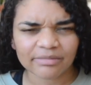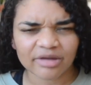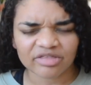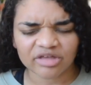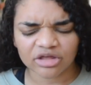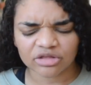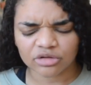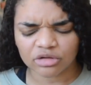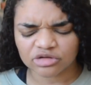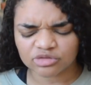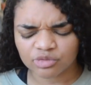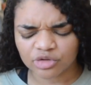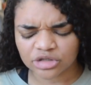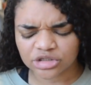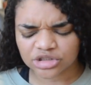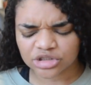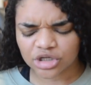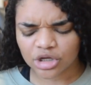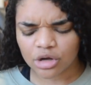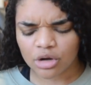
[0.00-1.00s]
I think those
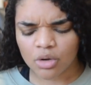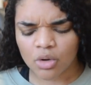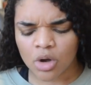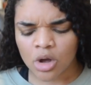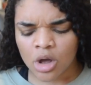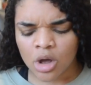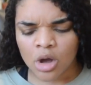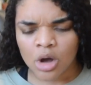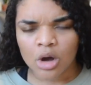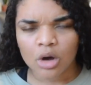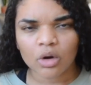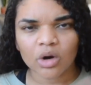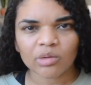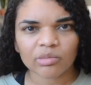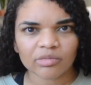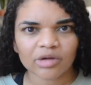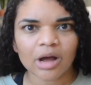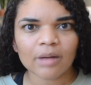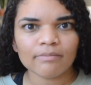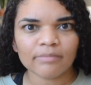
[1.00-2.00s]
ones though
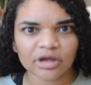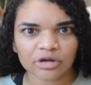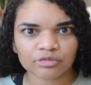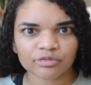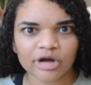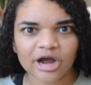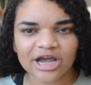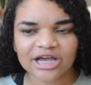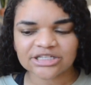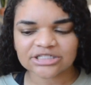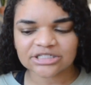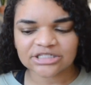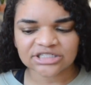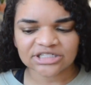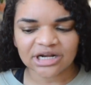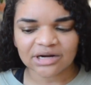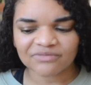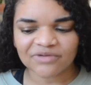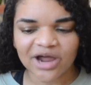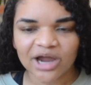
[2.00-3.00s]
are a mid-rise
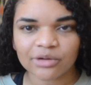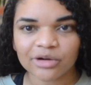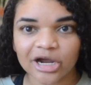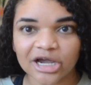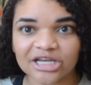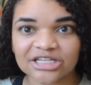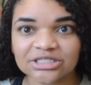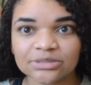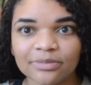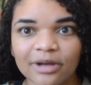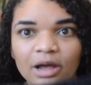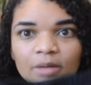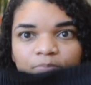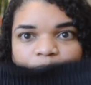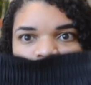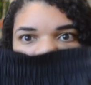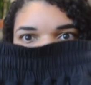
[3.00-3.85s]
instead of high-rise, but